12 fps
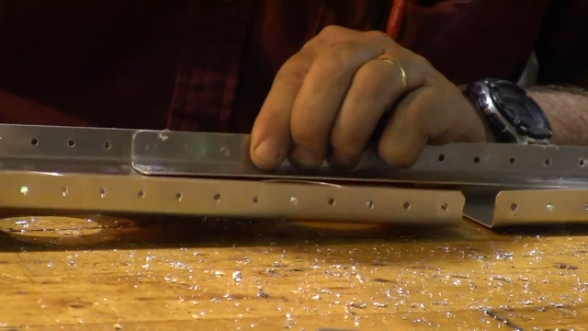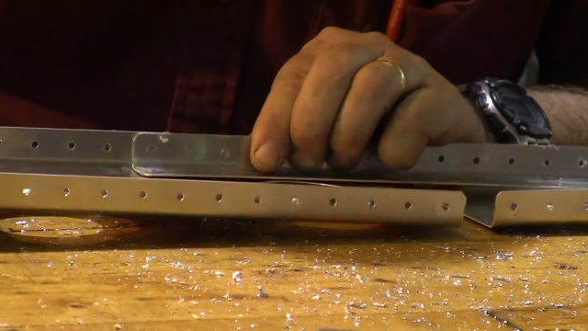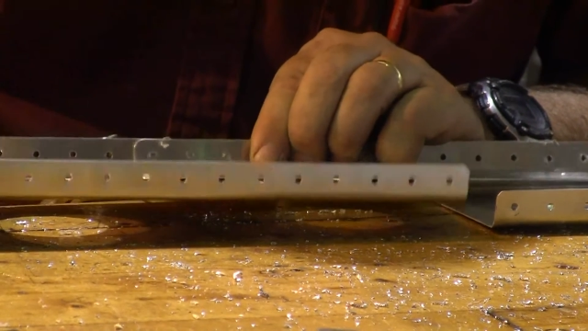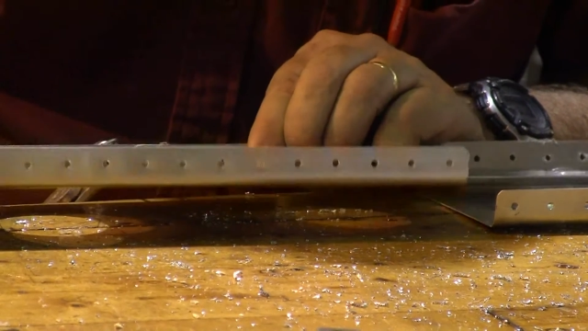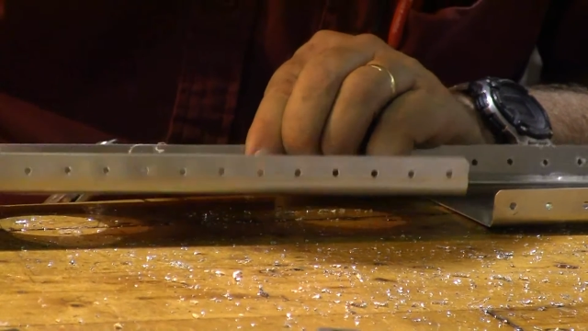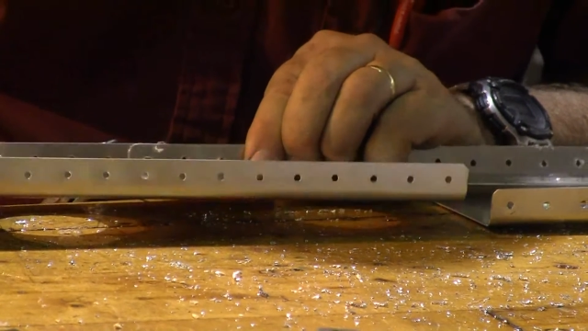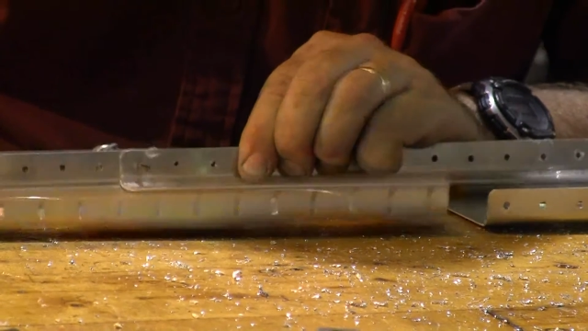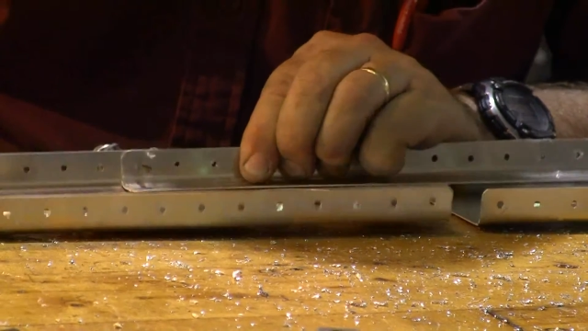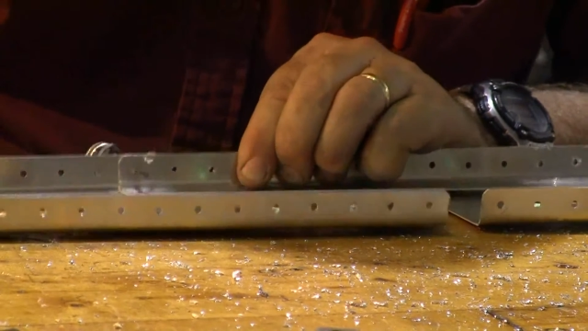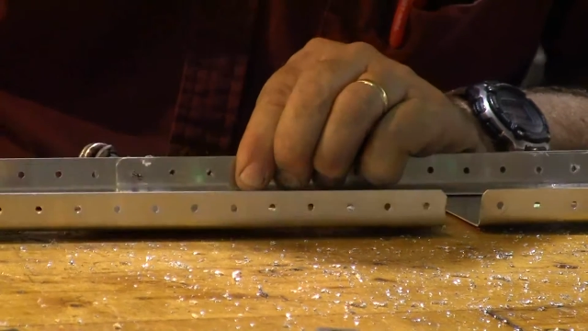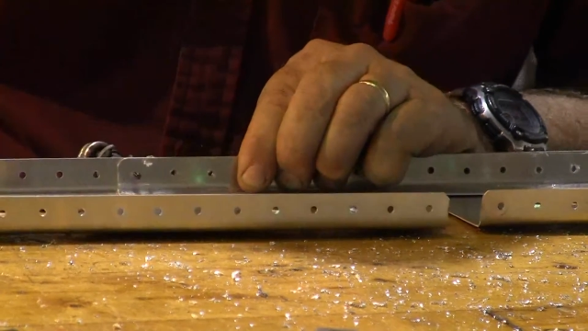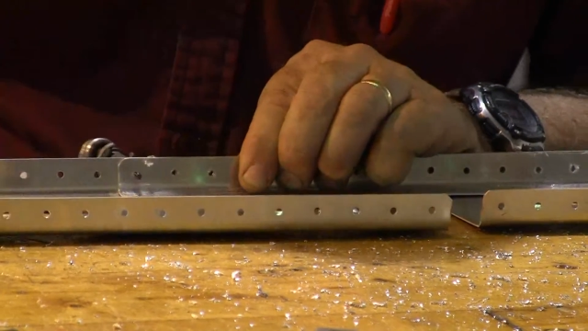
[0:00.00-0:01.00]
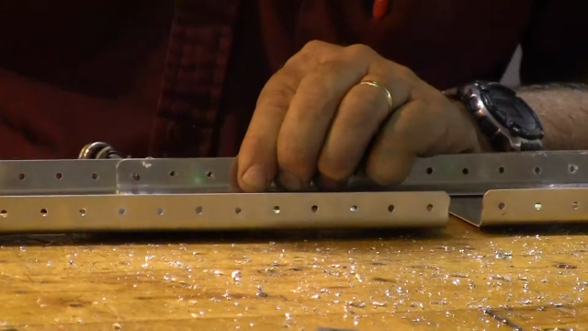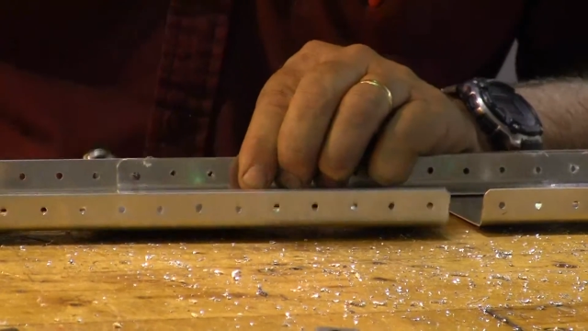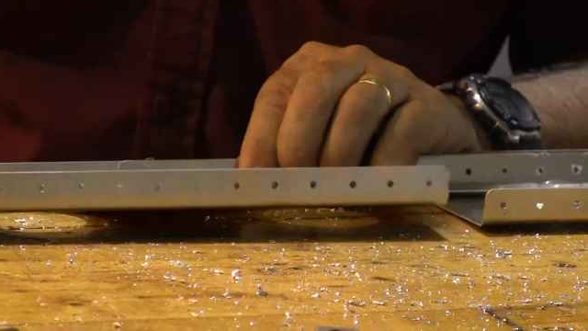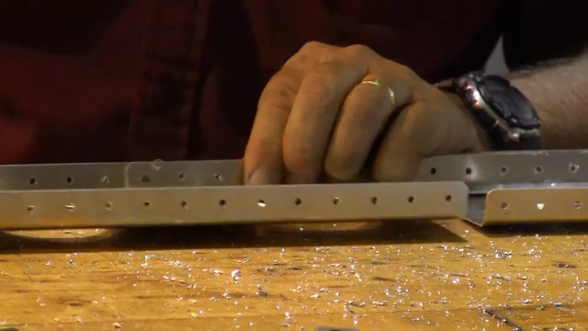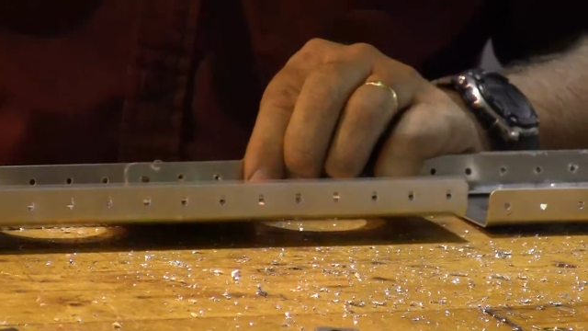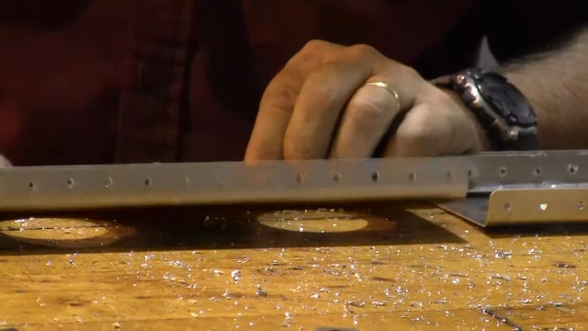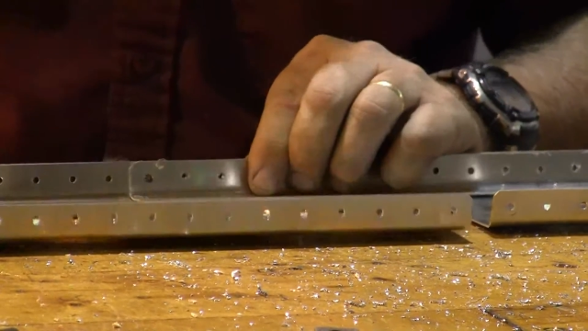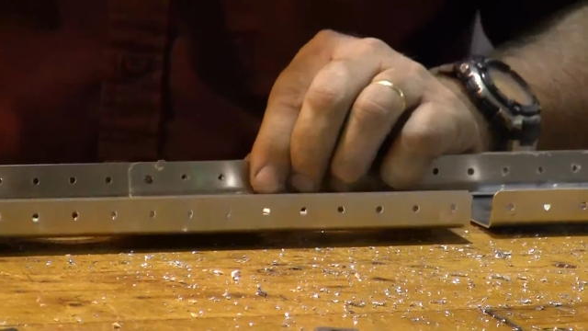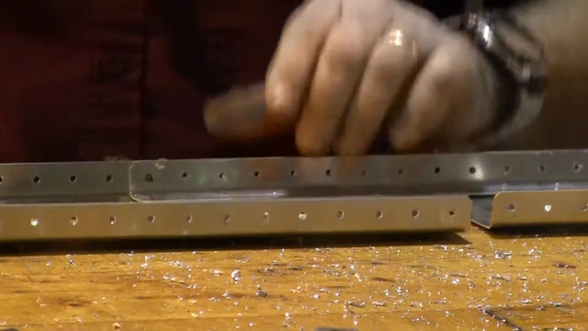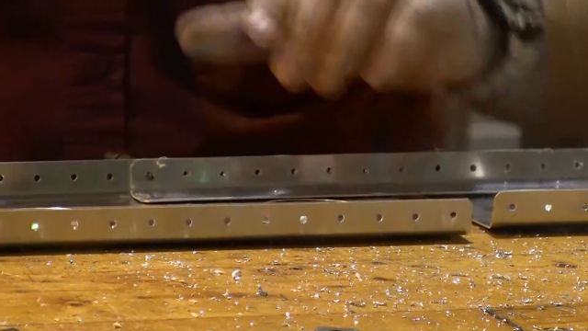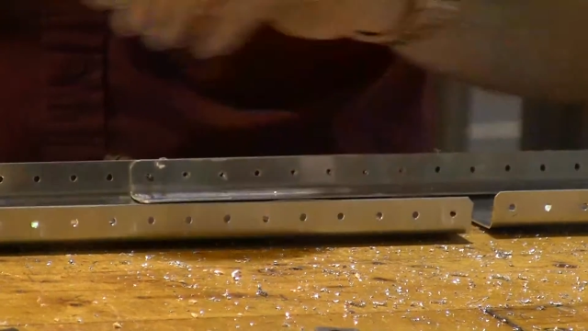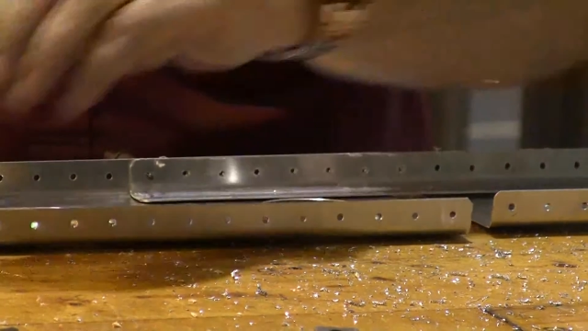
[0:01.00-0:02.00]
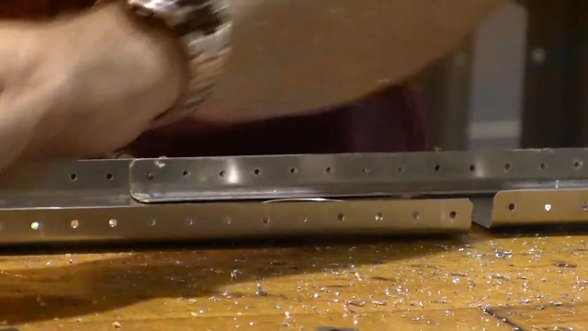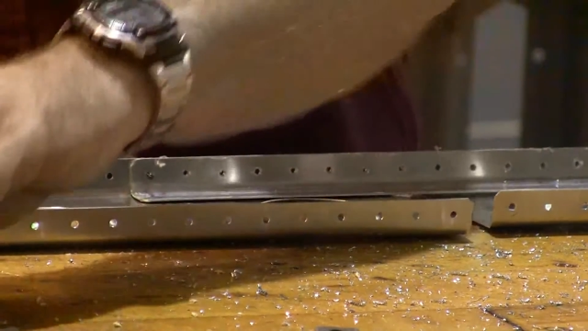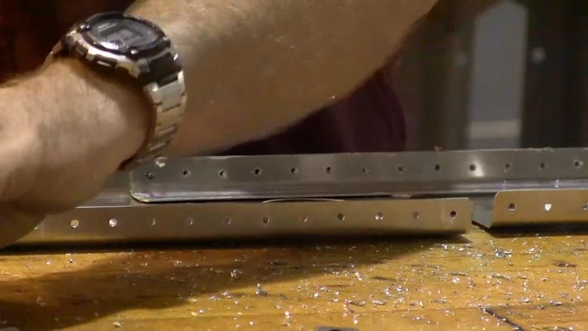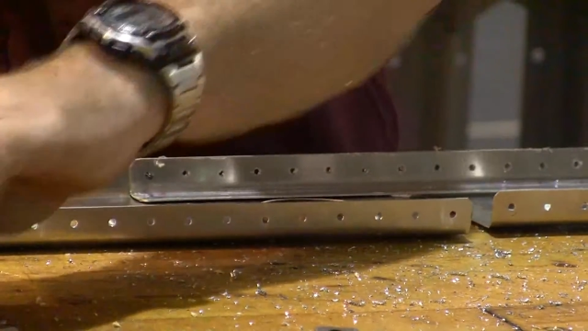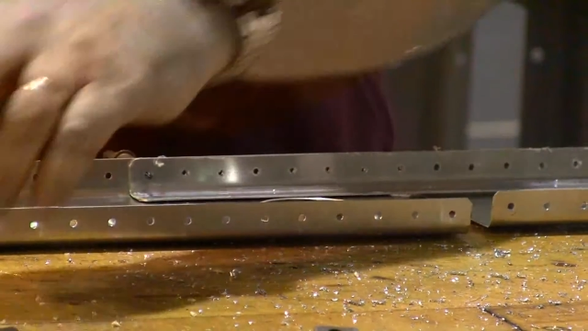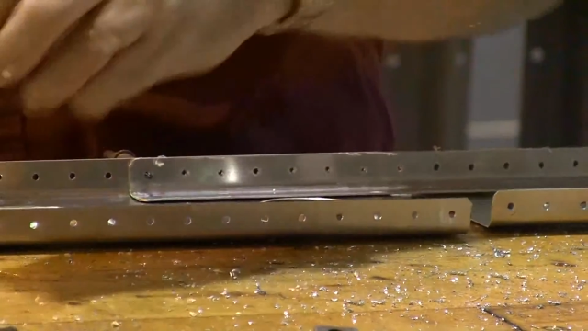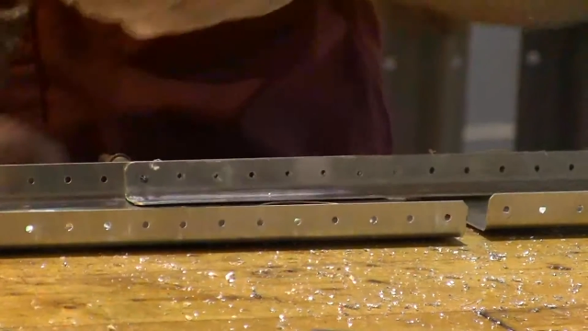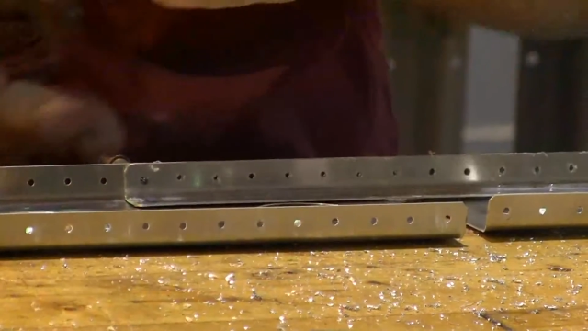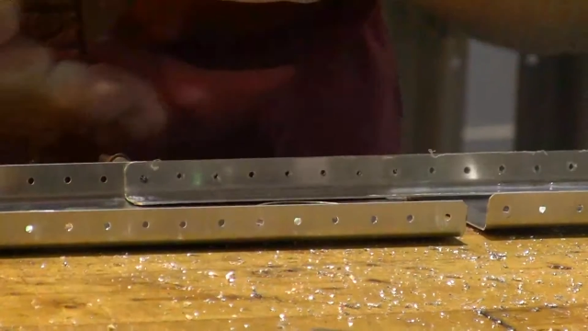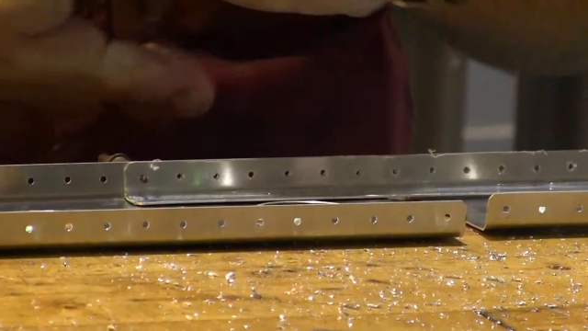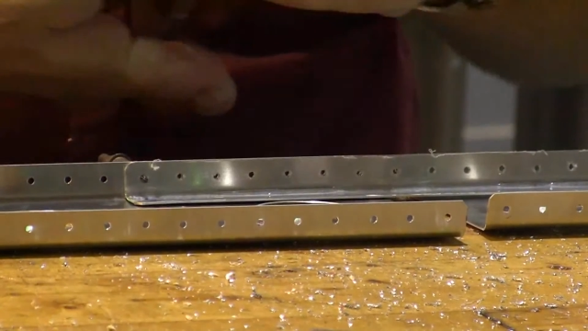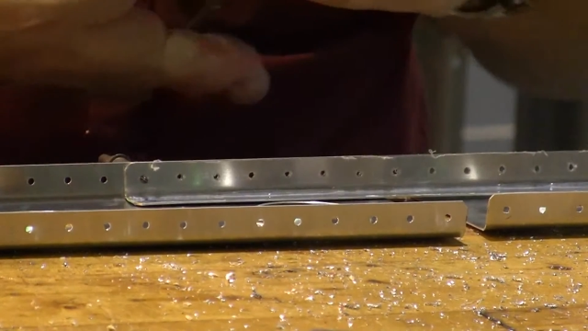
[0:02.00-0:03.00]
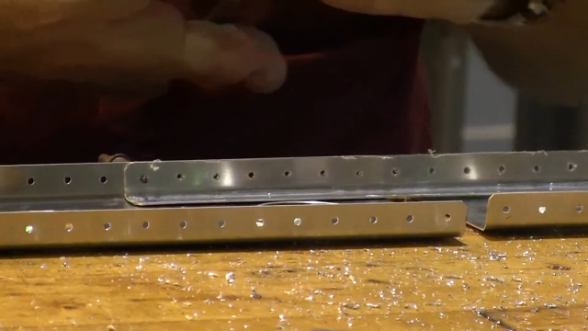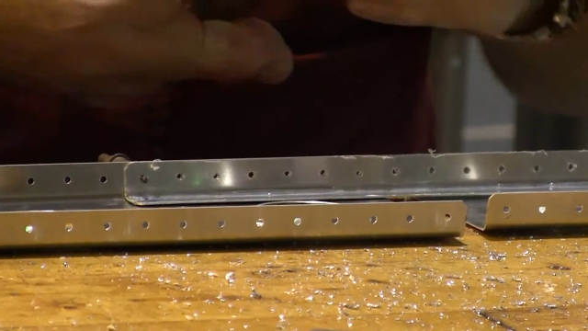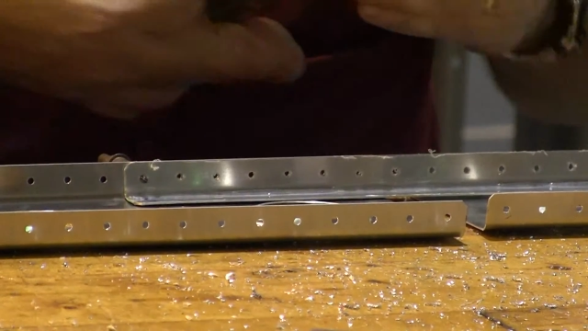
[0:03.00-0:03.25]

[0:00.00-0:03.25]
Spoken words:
Nobody's mouth can be seen.